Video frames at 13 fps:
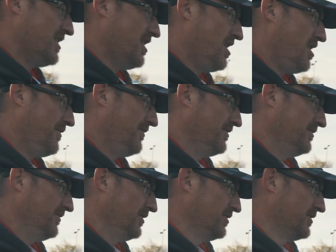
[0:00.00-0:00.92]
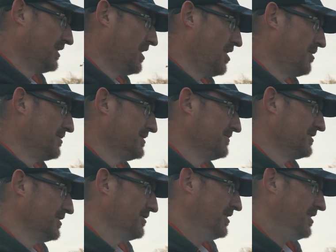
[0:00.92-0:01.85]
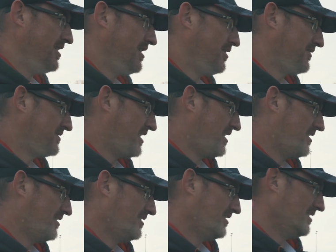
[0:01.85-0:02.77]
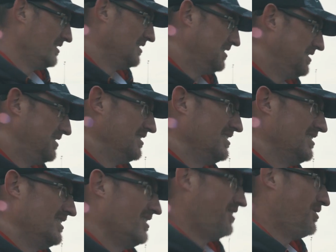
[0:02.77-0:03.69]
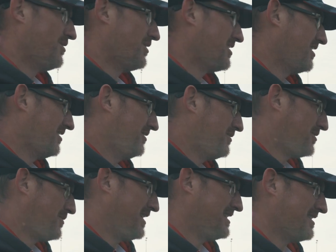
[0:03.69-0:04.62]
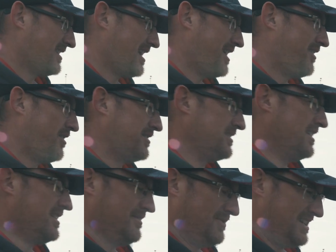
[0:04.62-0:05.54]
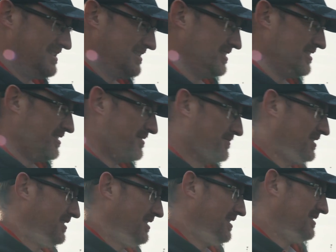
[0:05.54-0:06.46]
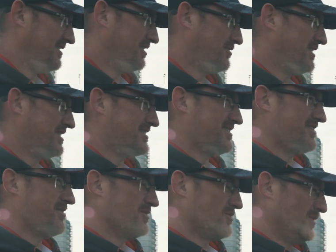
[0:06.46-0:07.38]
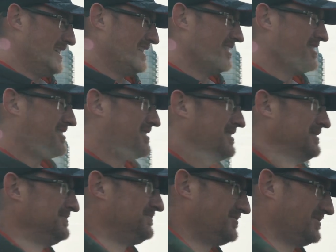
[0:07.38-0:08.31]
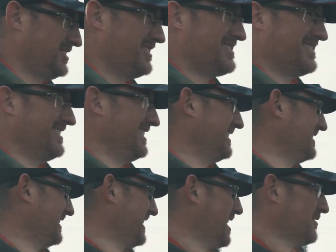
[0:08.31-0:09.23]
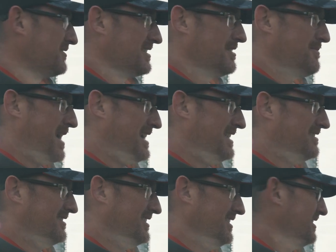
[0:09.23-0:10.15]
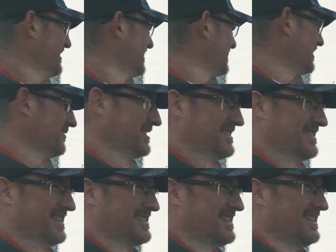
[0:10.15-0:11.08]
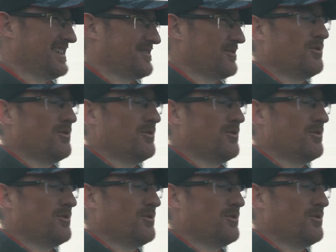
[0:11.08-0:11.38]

a half fluorocarbon to an offset hook, which went into the Carolina, went into the Critter, so it was weedless. Because in the canals in the main centre of the city, there's